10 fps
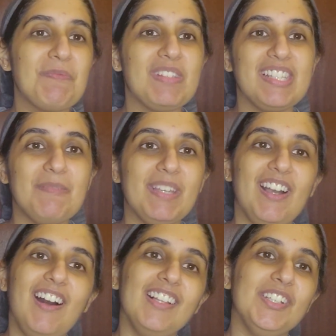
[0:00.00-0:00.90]
Sleepy
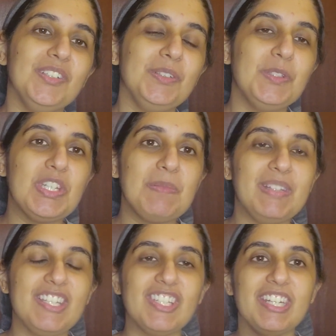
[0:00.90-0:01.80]
Hollow, who she
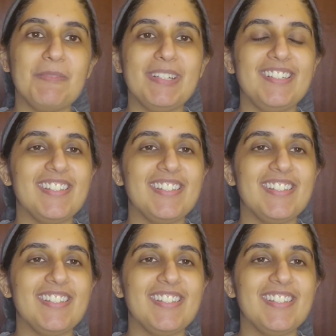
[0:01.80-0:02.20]
played Jenny Mills.